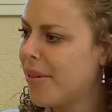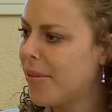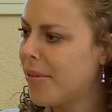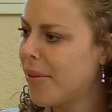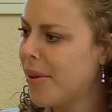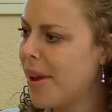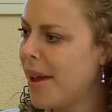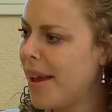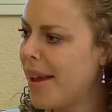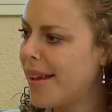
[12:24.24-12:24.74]

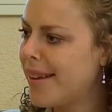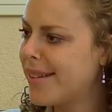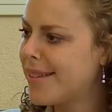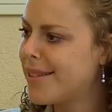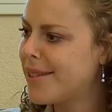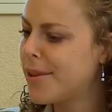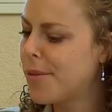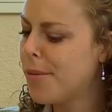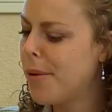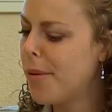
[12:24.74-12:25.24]
Great.
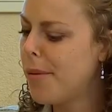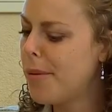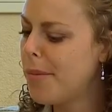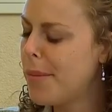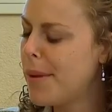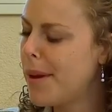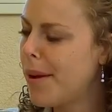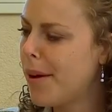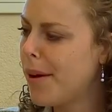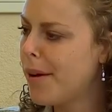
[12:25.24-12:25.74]
So what would
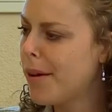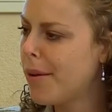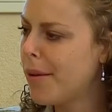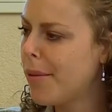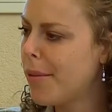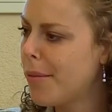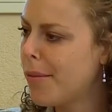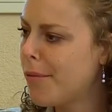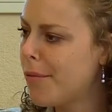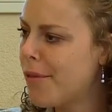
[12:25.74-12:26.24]
be
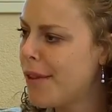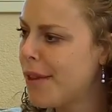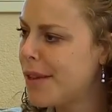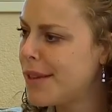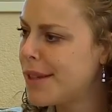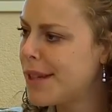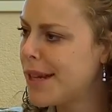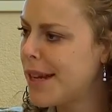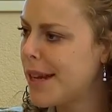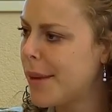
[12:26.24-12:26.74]
our
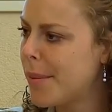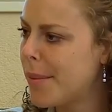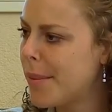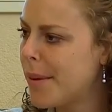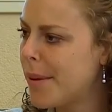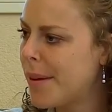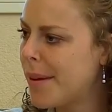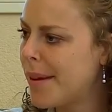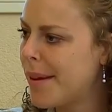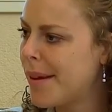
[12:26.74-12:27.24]
fifth tip?